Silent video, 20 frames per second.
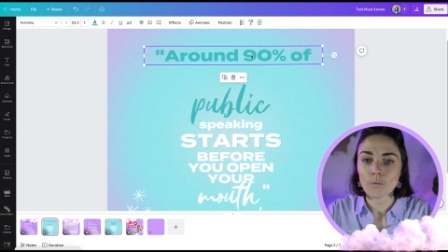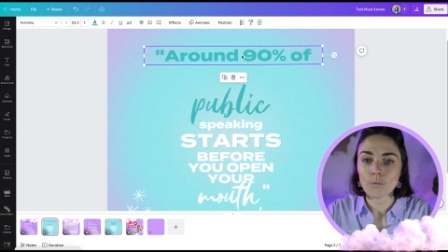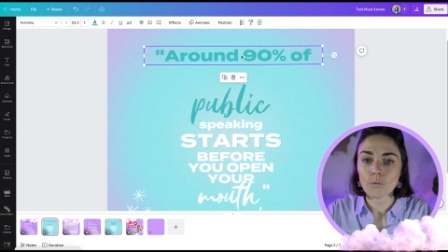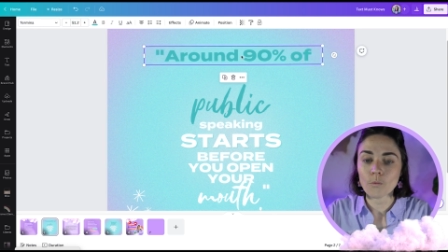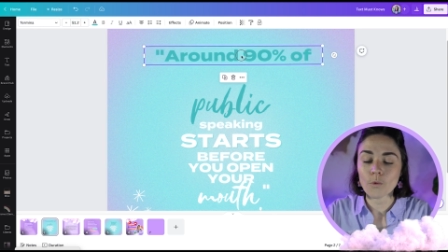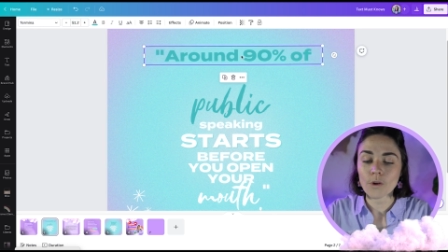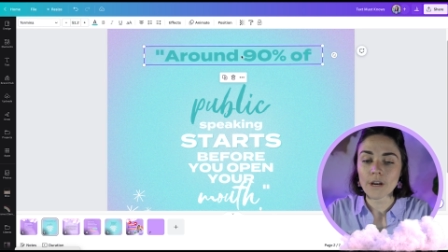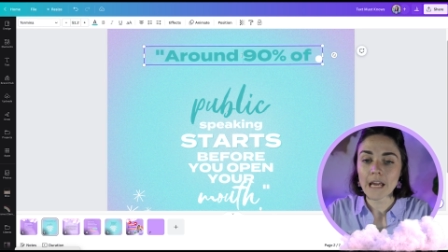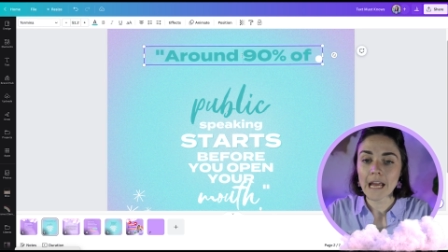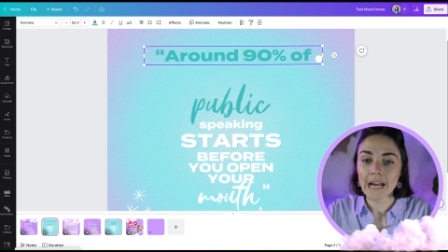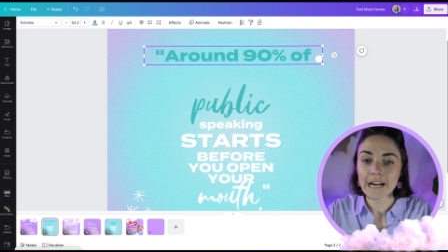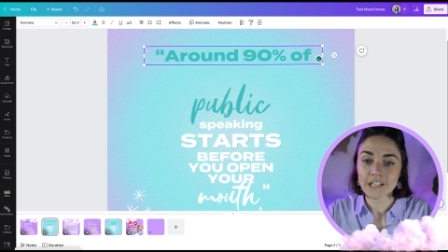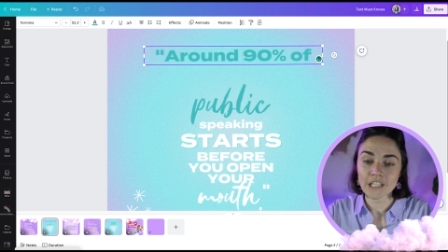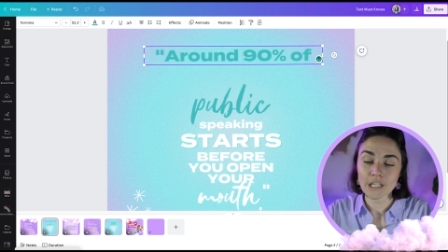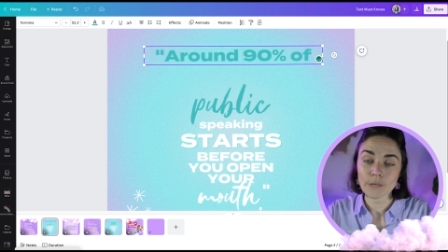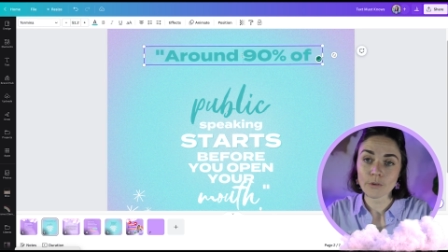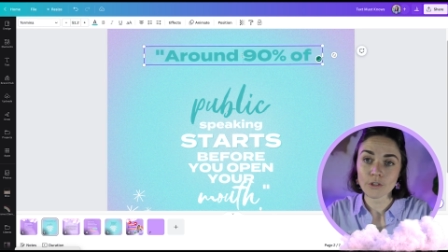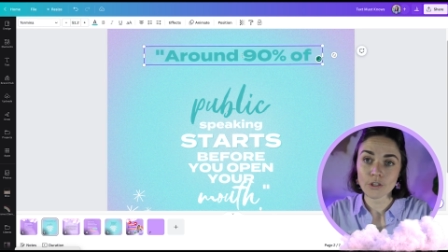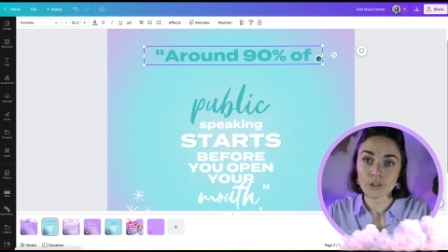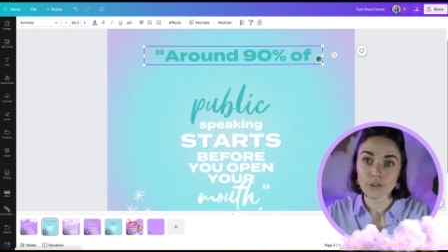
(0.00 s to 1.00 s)
what I
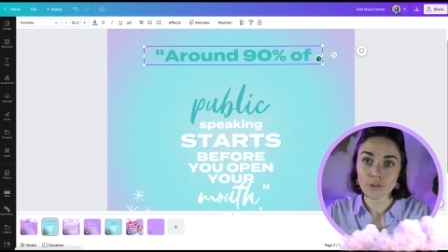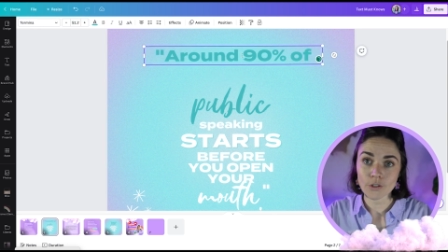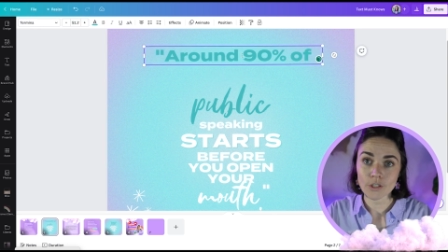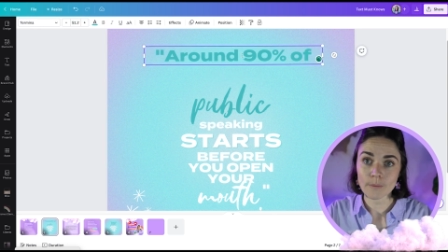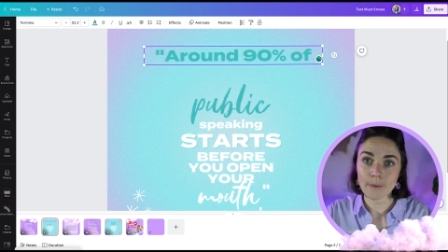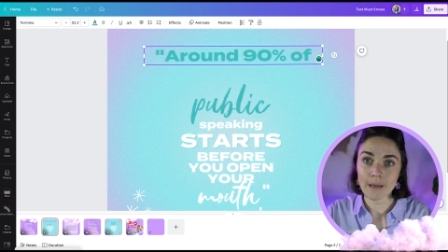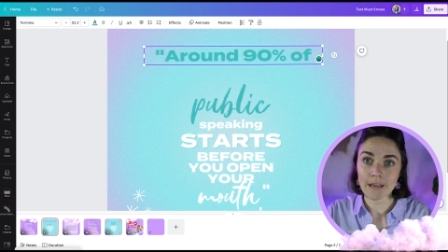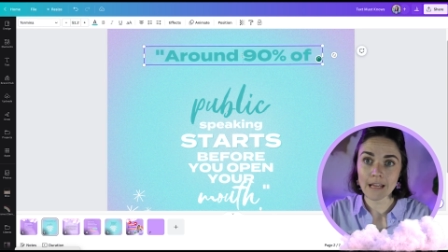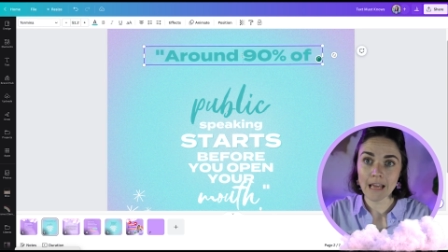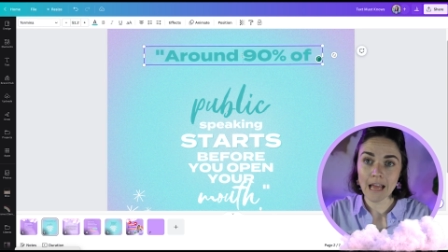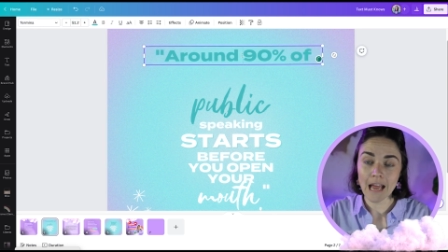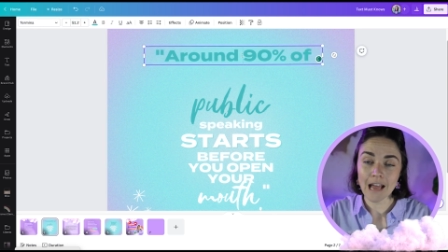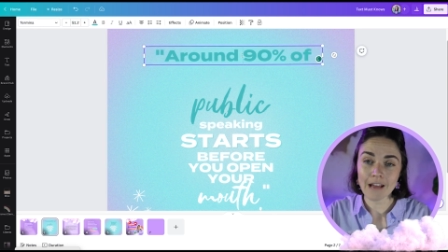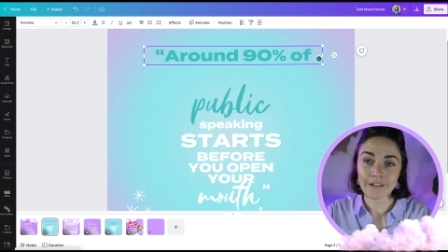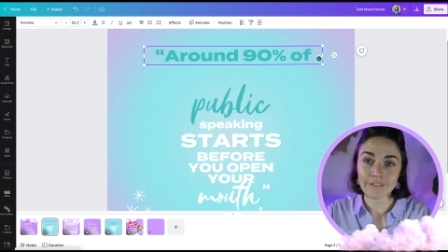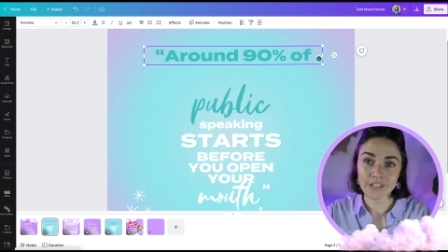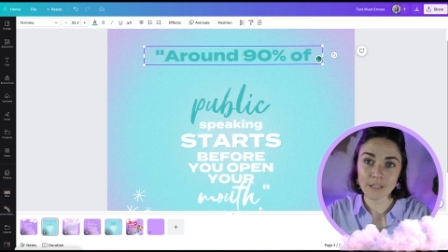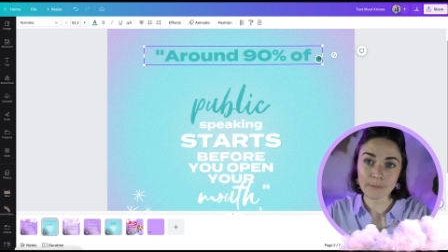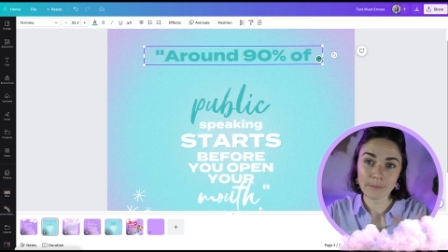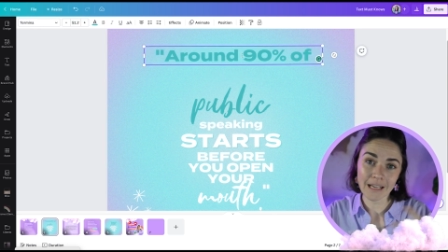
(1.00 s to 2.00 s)
actually want to do to be able to
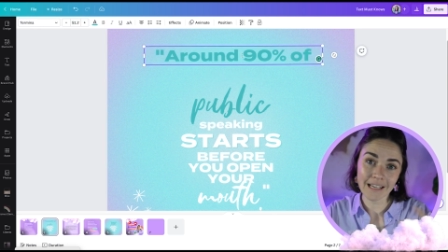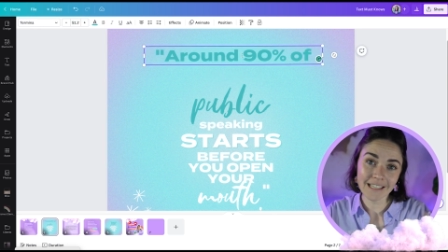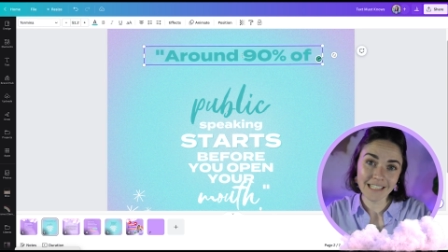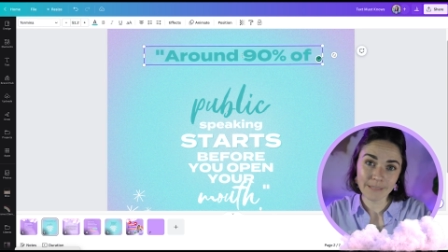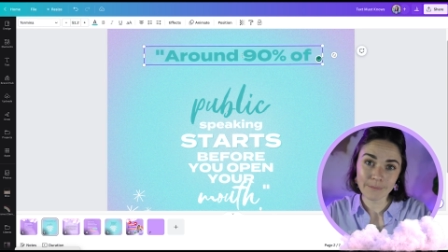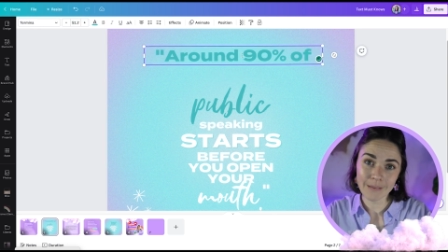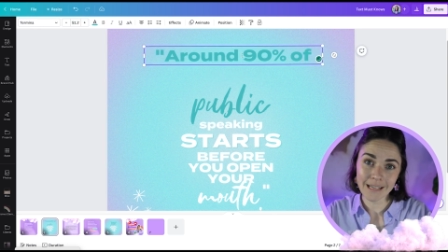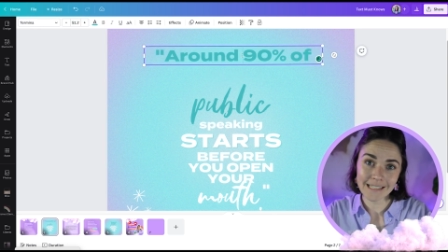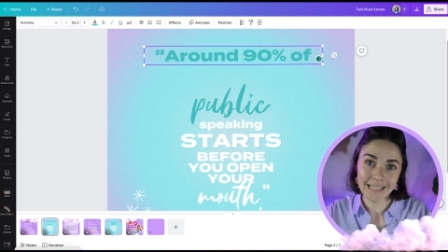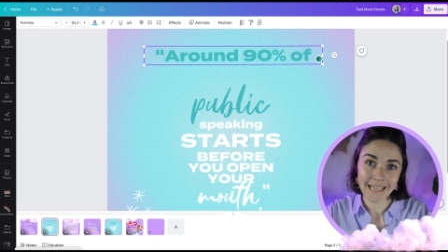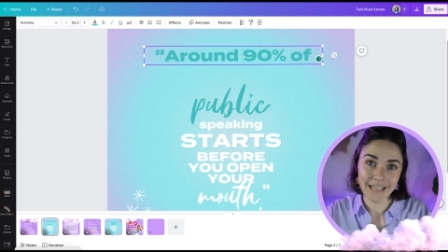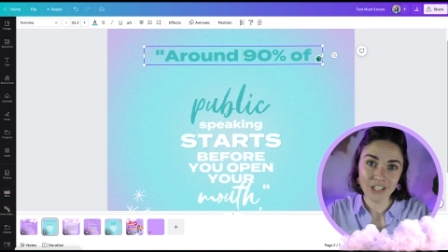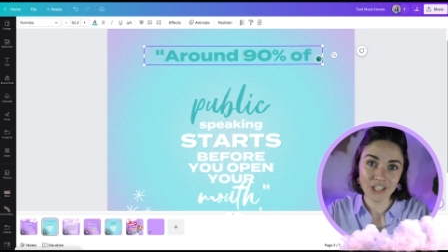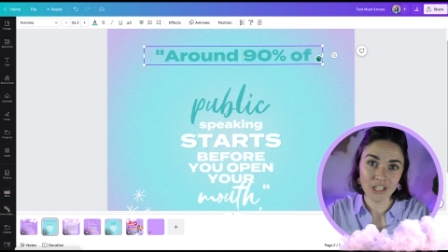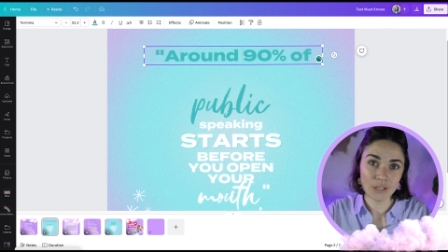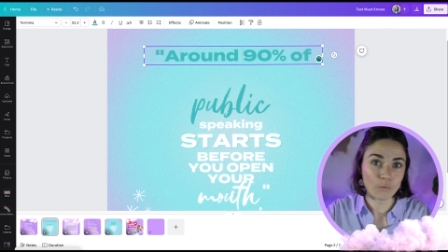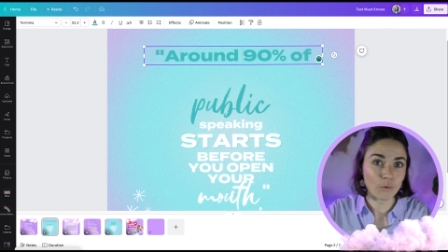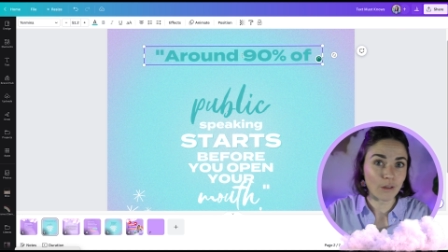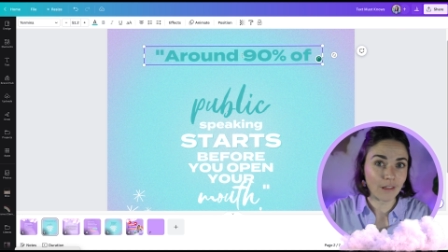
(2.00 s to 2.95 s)
have some customization